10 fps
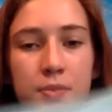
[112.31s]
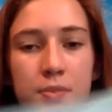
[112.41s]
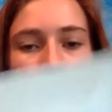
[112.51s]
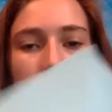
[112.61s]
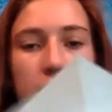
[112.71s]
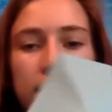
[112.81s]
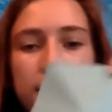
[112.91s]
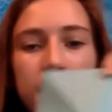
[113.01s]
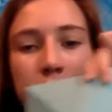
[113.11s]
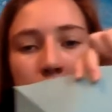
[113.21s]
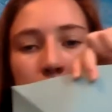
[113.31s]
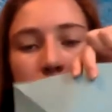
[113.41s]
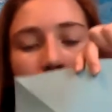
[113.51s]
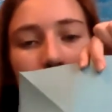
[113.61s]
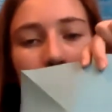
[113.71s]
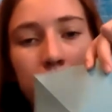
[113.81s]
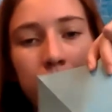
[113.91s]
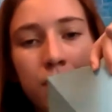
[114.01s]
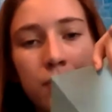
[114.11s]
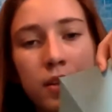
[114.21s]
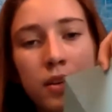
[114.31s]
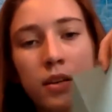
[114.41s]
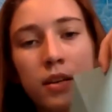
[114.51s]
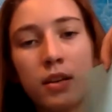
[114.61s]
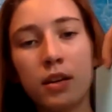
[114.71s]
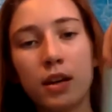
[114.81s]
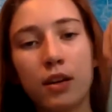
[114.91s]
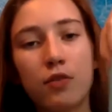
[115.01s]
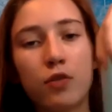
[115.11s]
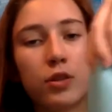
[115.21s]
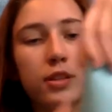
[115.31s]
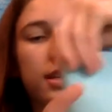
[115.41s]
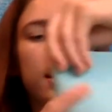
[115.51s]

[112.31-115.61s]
So you're going to take your big square and fold it in